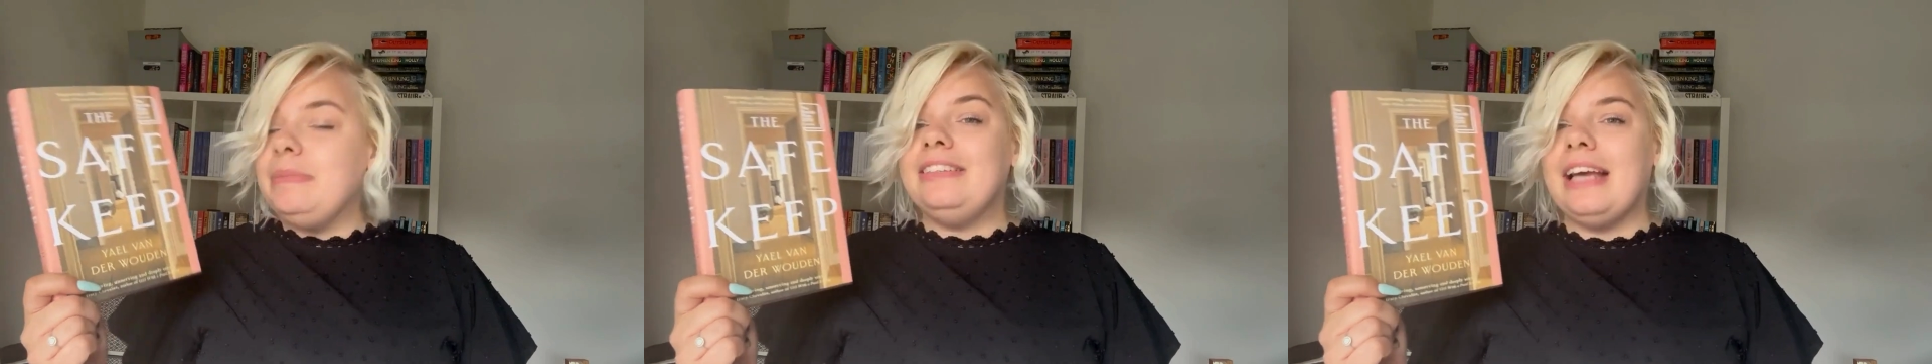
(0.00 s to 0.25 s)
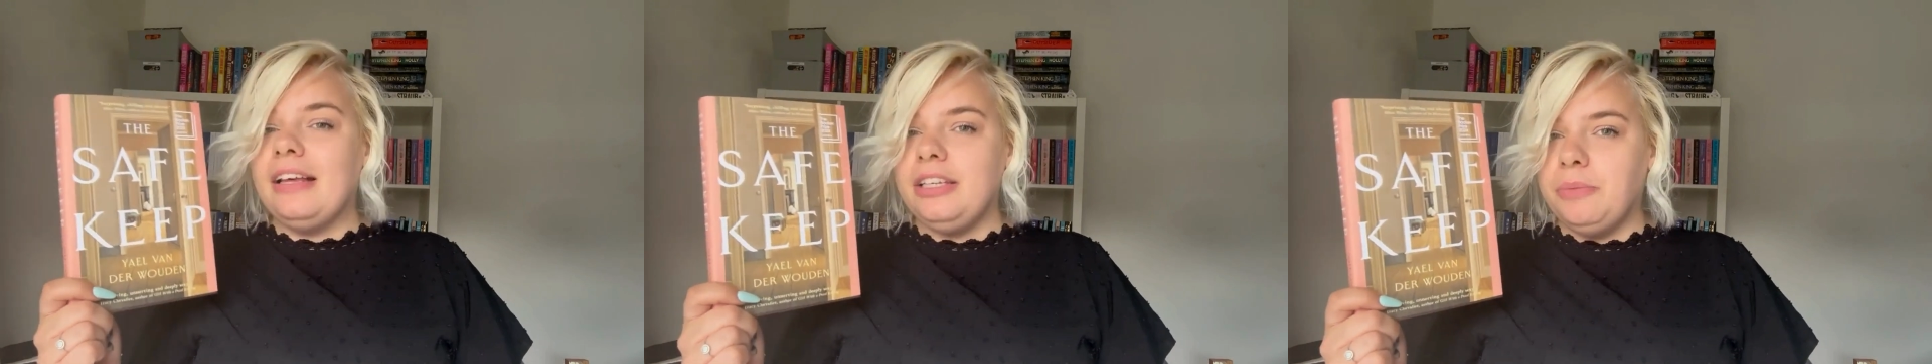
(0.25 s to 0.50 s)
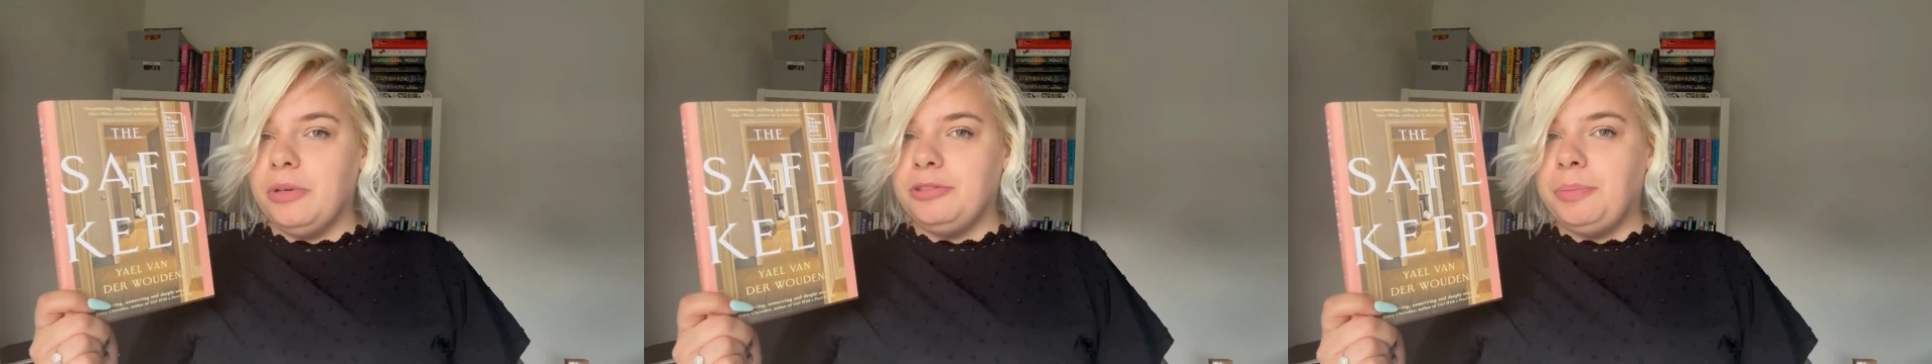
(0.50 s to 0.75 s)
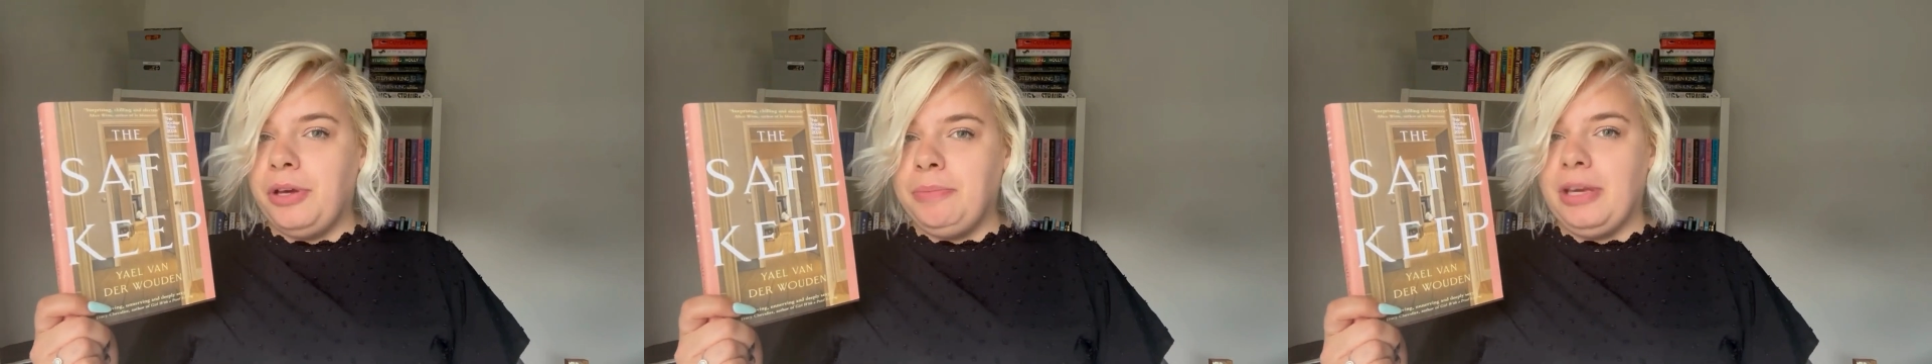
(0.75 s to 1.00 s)
me tell you what's
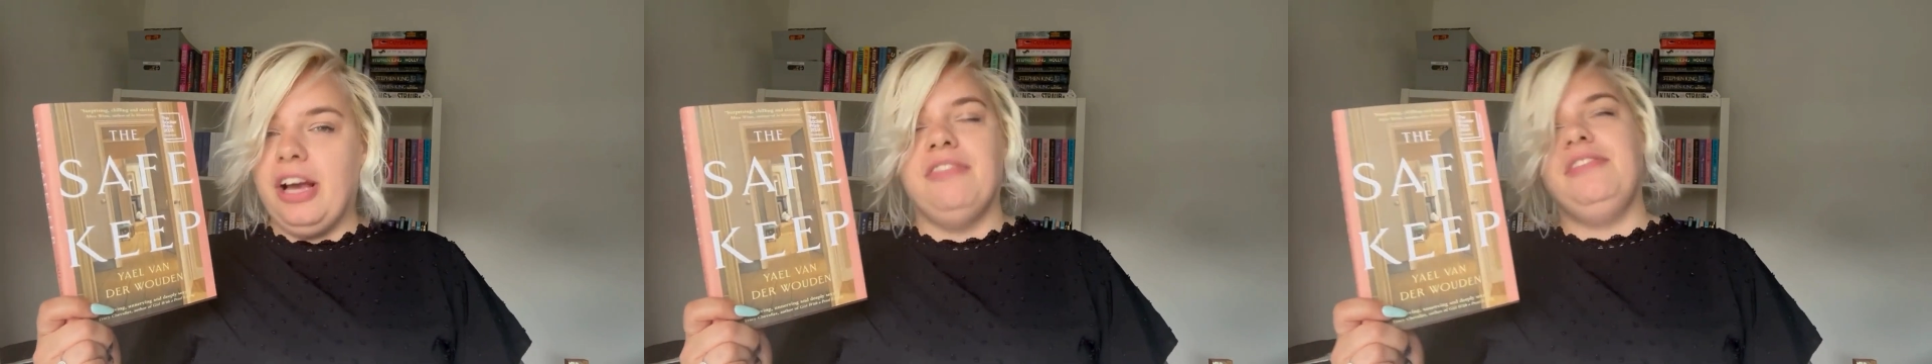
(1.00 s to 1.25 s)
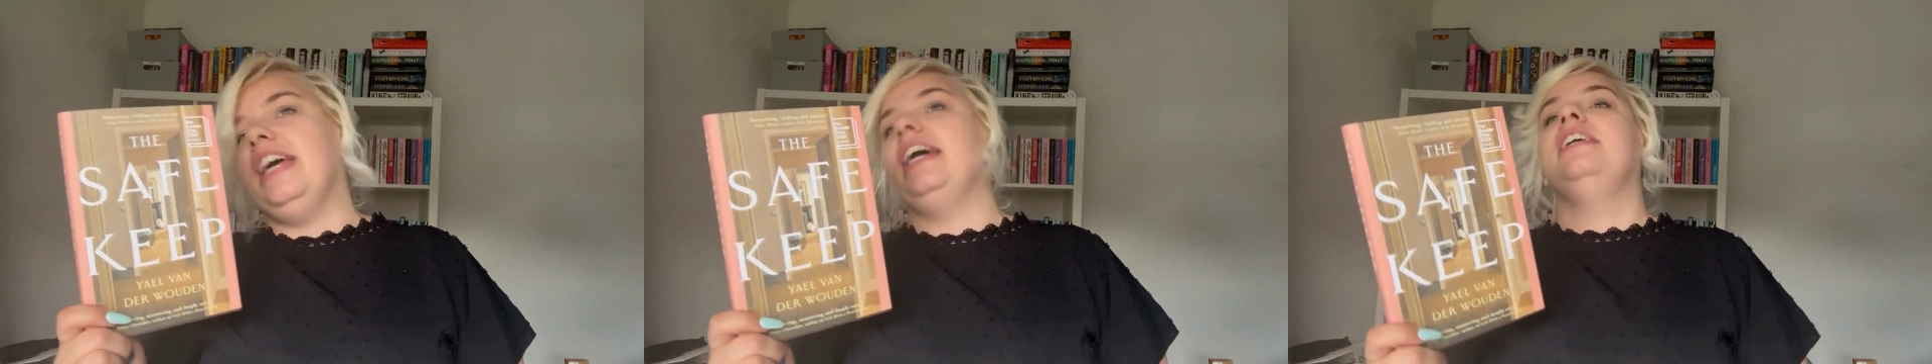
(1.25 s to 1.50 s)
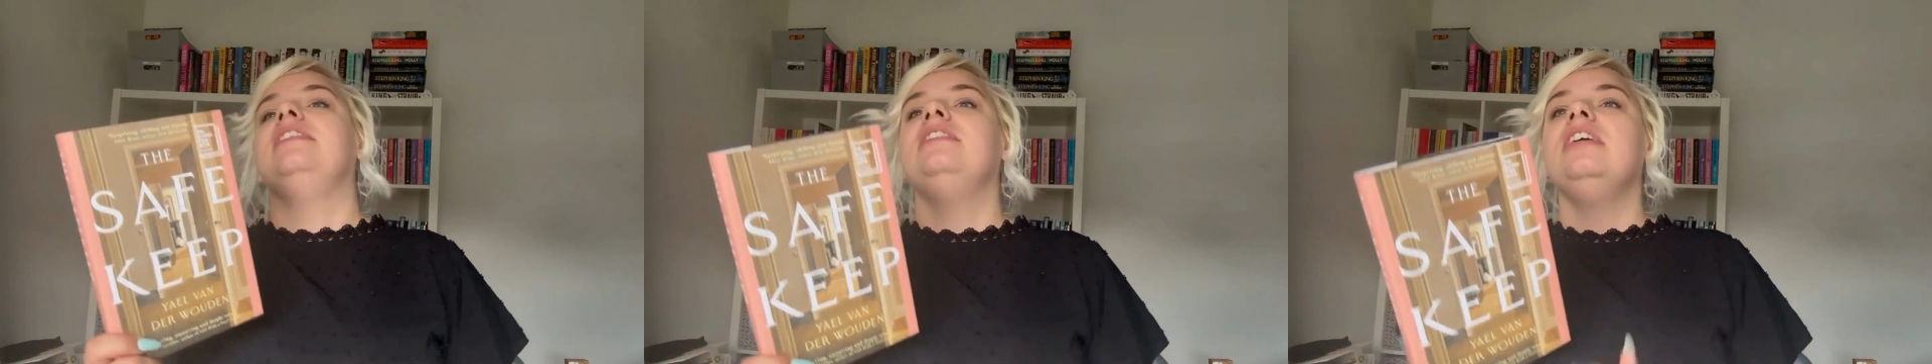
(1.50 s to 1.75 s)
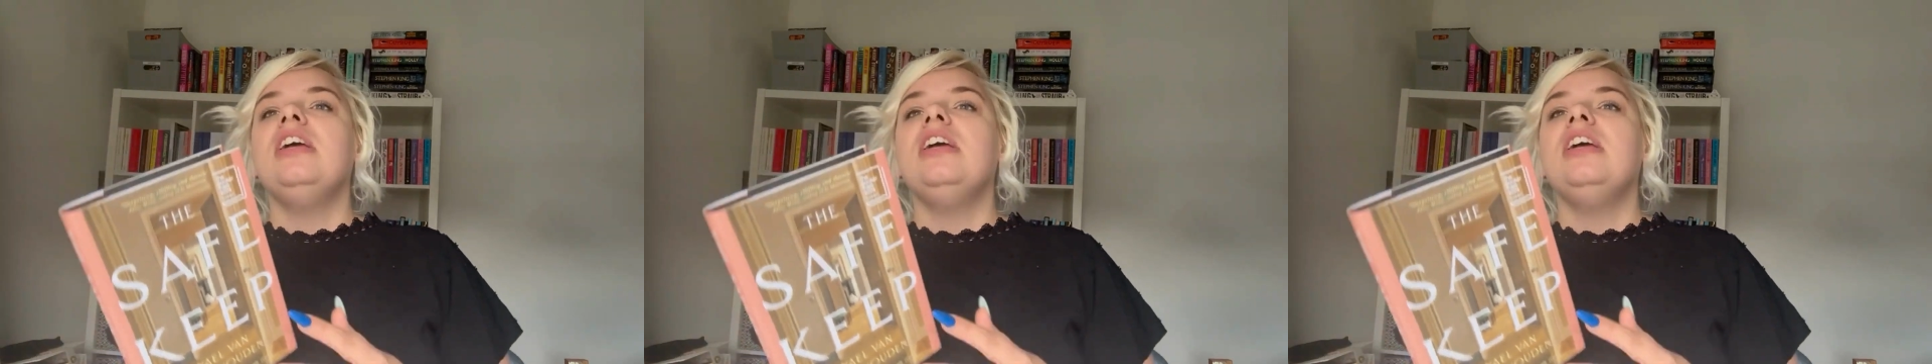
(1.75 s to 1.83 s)
putting me off this.